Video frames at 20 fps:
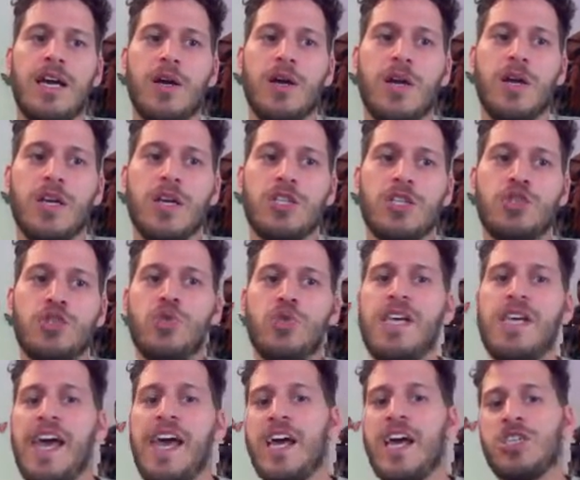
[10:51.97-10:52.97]
Julia
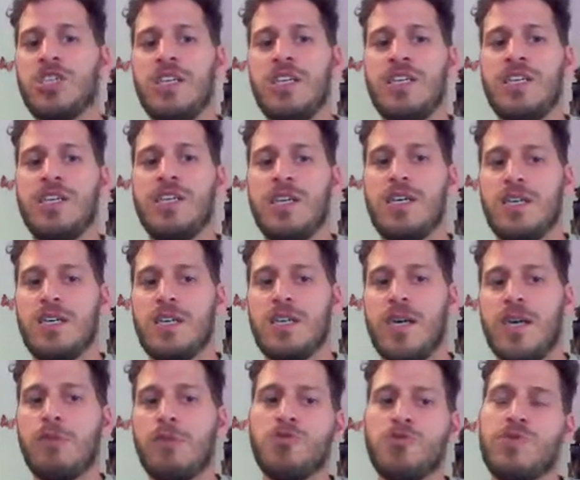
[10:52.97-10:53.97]
actually
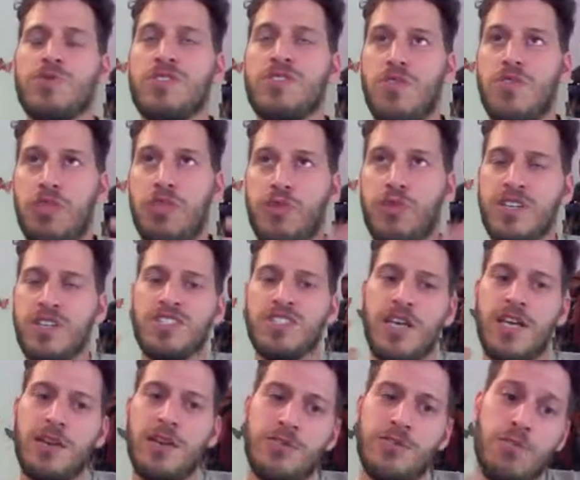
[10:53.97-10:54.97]
comes with 3
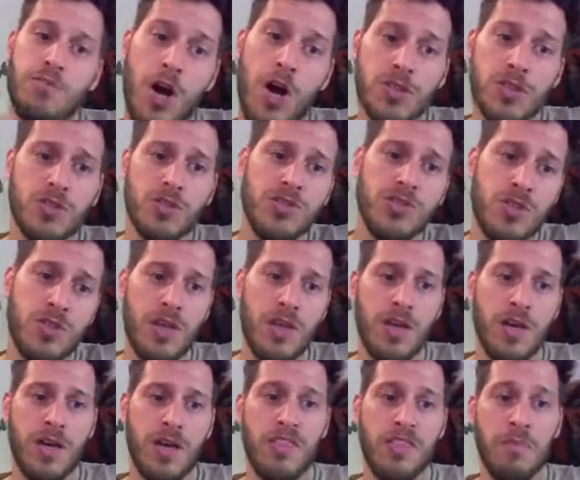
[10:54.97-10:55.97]
standard modules.
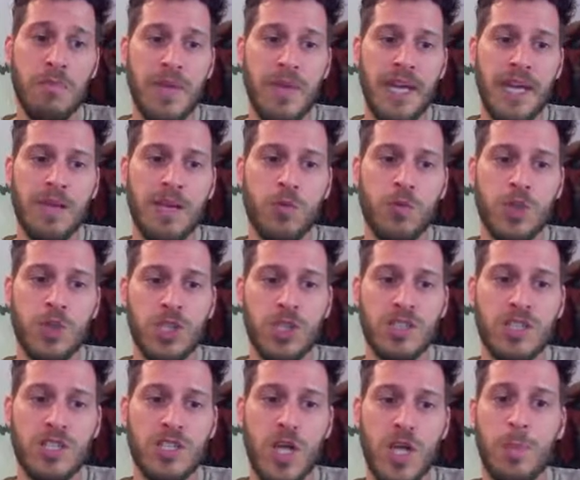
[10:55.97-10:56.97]
The main, which is the
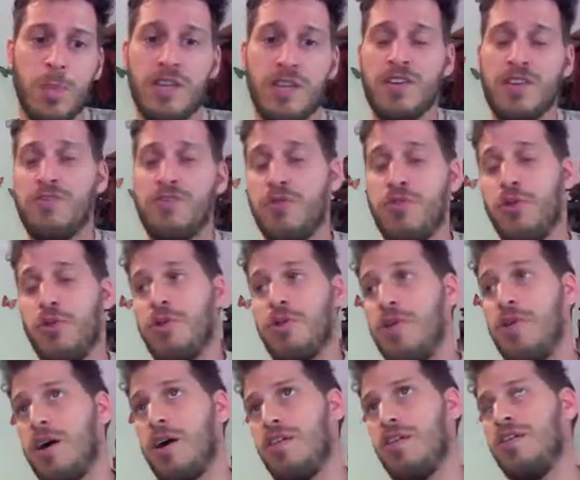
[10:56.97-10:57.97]
top level for
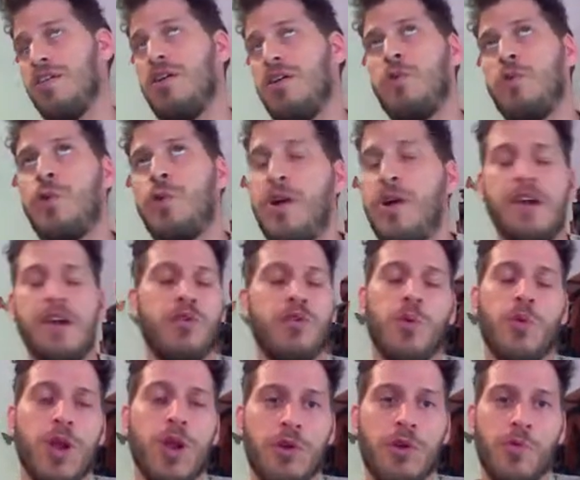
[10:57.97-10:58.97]
wherever
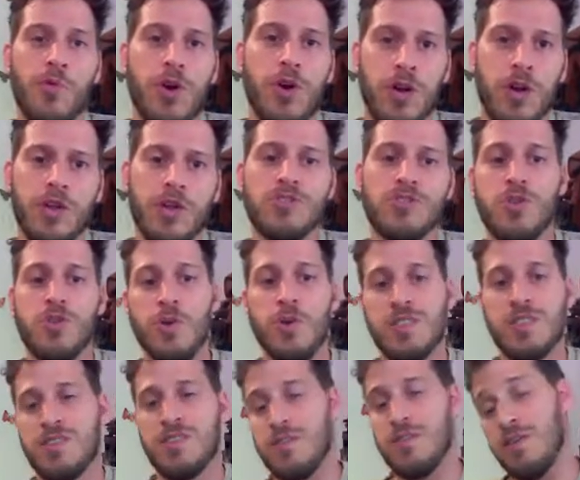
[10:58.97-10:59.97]
we work on, so it's
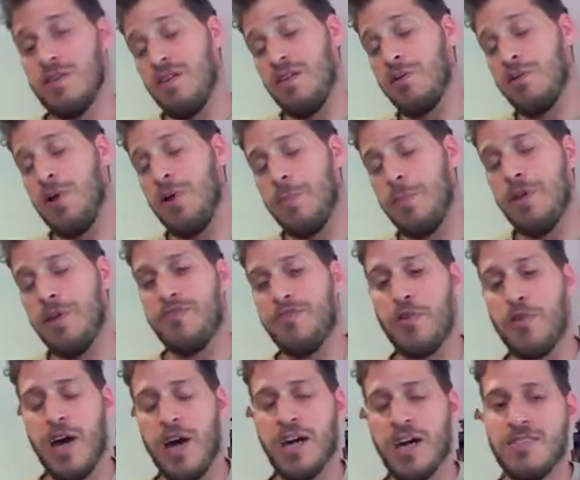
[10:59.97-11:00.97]
a repo for
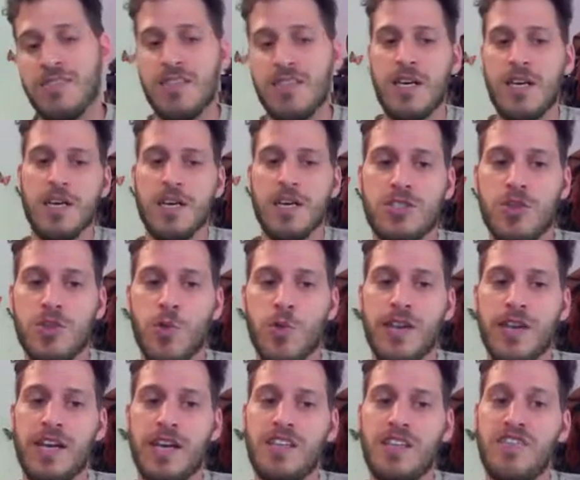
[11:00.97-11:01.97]
us. So I
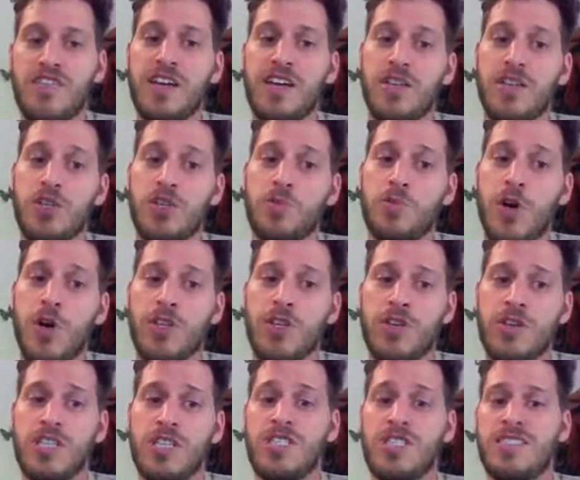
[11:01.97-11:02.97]
define a new model,
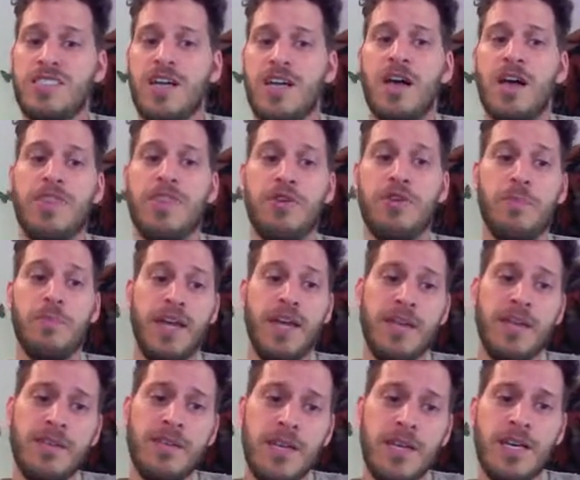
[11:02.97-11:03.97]
it's under main.
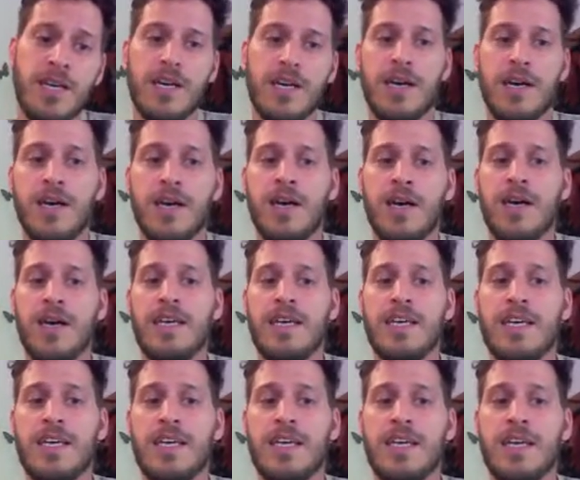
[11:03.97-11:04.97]

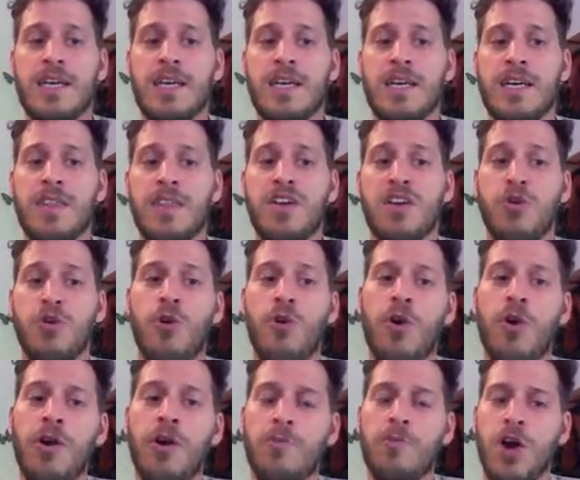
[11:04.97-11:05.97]
The core
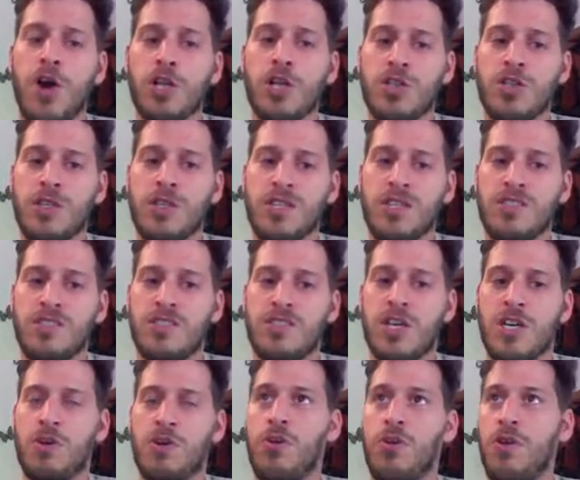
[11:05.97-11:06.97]
module is
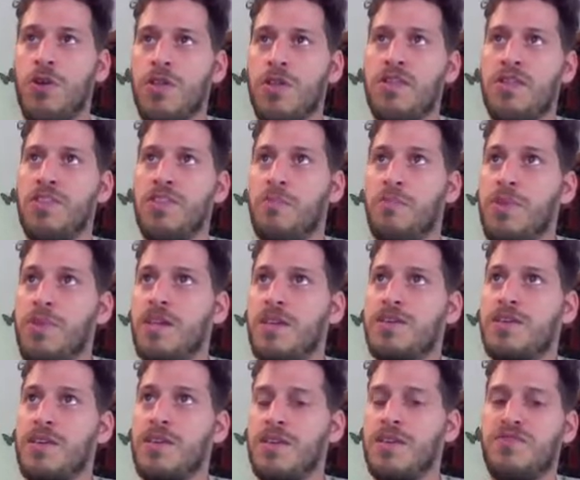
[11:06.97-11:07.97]
the
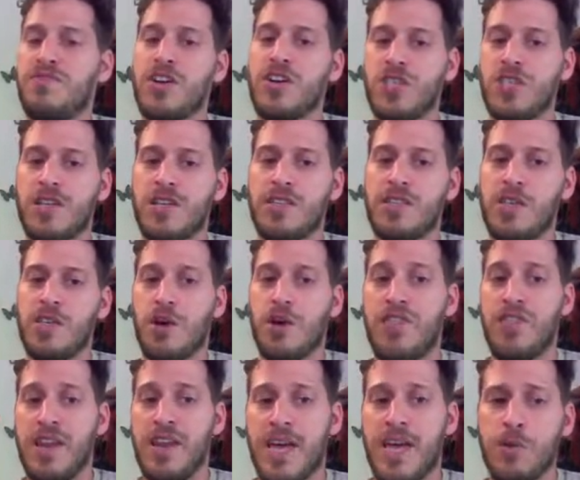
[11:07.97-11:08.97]
built-in functionality of the
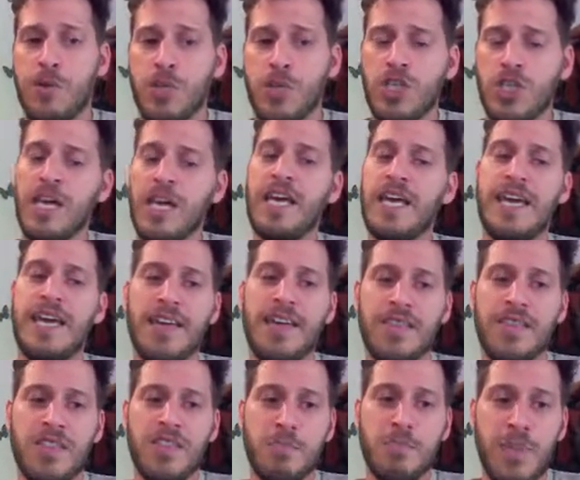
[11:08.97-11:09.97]
language, and the
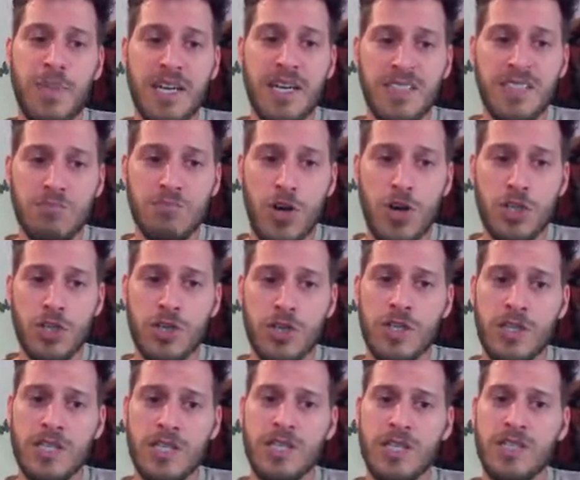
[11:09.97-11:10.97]
base module
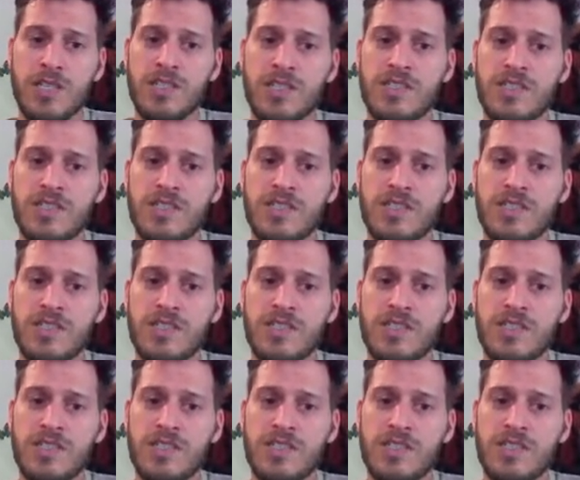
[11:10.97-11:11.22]
is